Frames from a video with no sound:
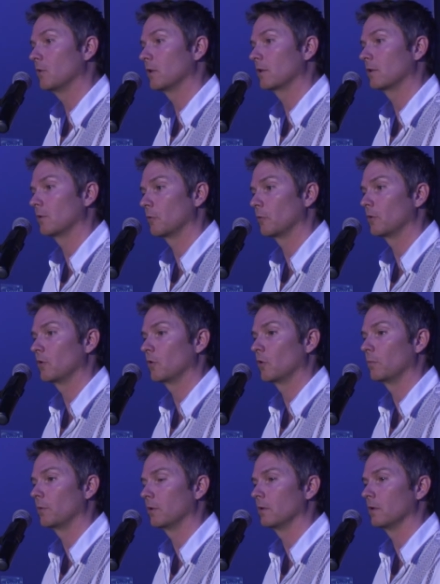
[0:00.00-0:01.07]
Network, Euro
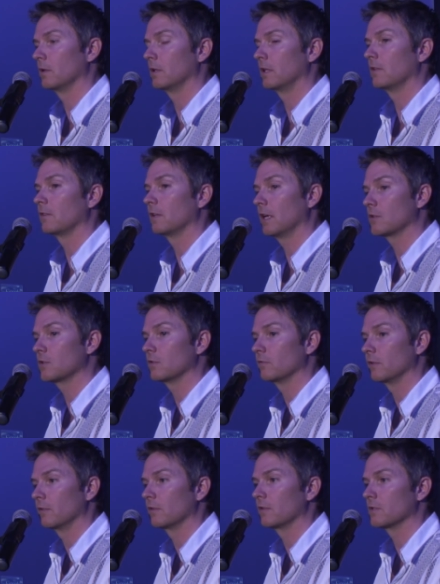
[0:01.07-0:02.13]
Europe, and, and, the
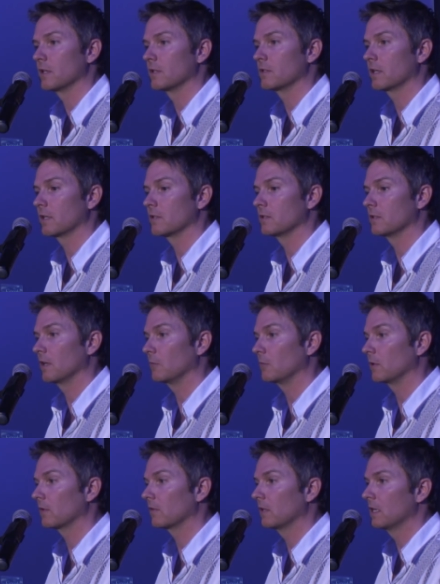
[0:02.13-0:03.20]
International Research Education
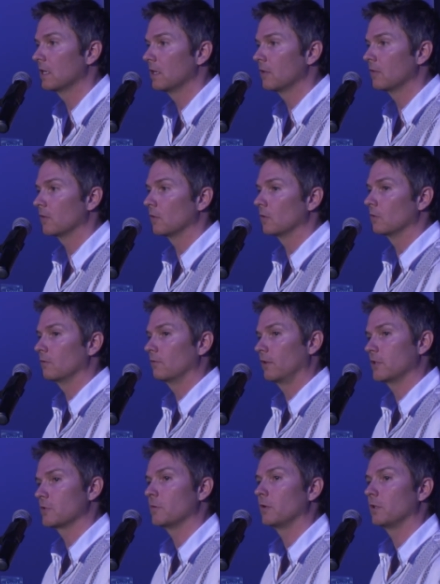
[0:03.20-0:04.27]
Networks. So
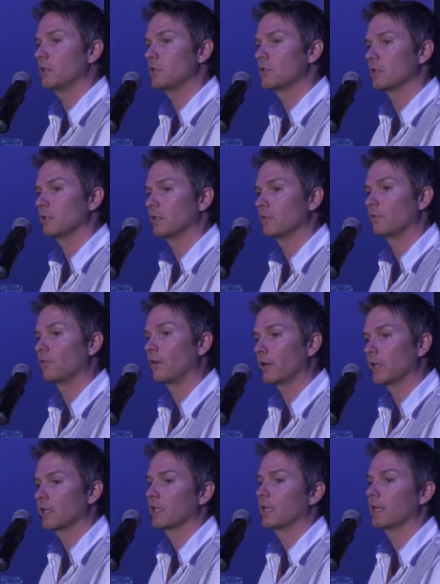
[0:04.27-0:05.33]
French Polynesia is
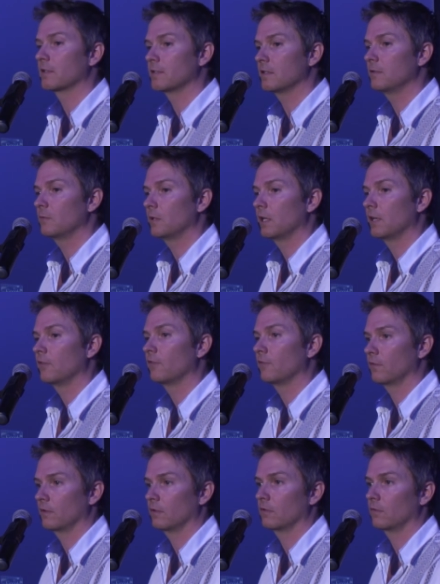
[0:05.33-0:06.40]
very connected. We
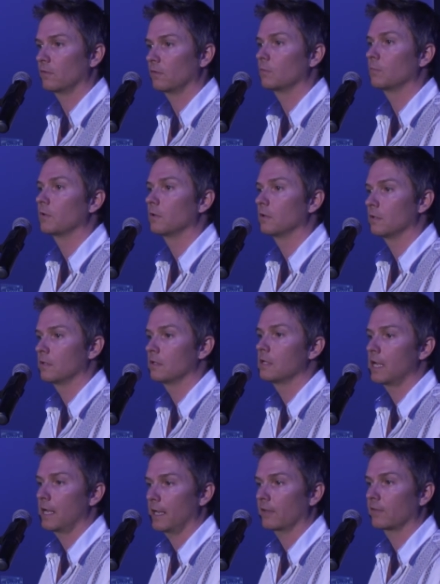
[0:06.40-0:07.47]
have super
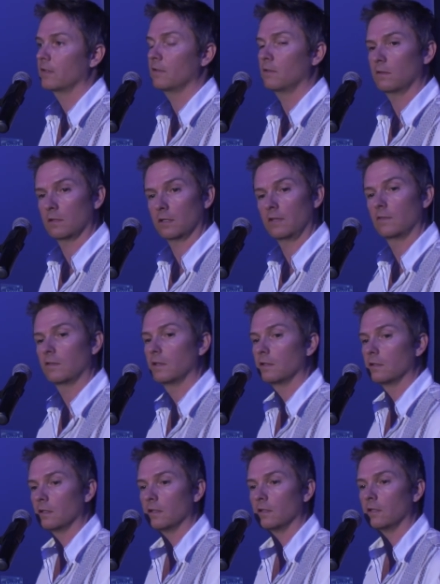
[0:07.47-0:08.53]
access, at least
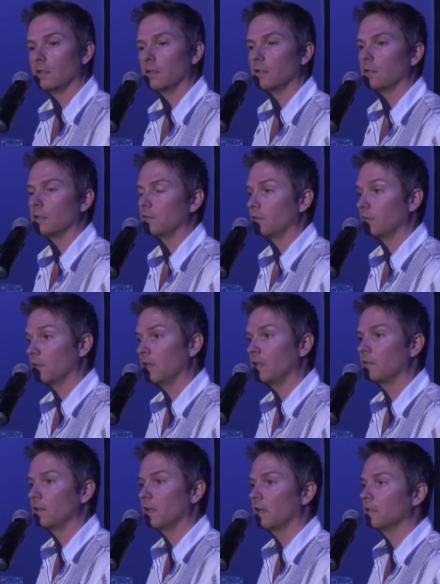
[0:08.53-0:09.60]
in, in the
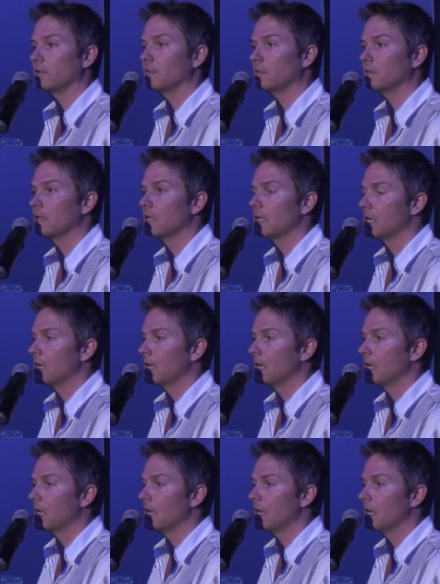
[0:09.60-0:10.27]
society islands,